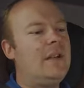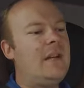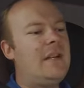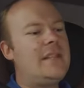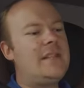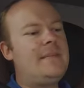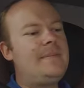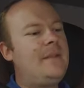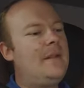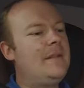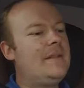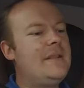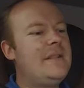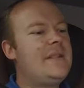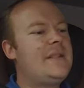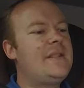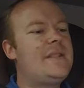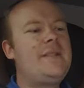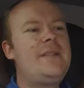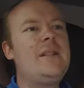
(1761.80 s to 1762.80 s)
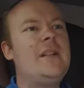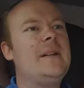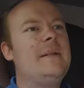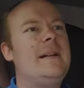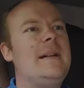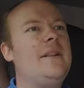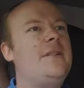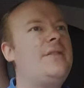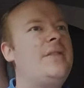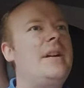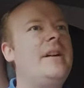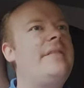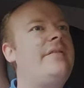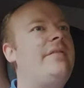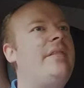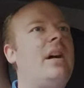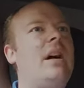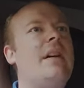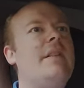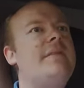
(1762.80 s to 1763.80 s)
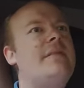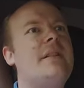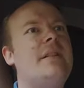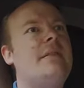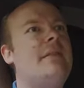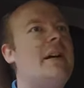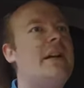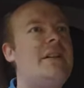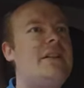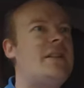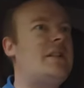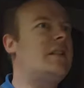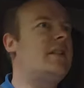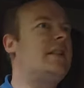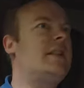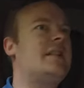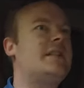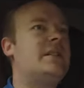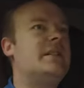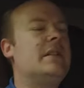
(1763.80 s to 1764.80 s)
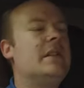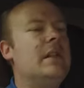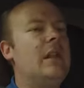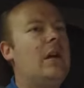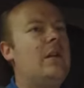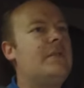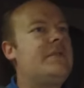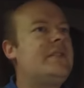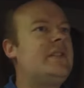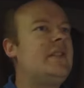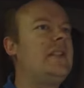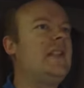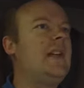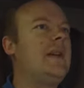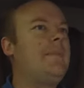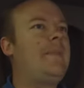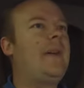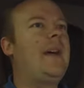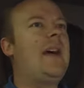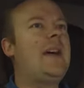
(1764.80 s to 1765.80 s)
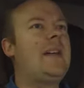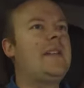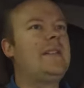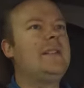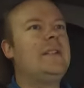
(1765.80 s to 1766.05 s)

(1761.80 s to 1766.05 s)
And to be honest, it's doing out tray 5, so actually it's not doing that bad.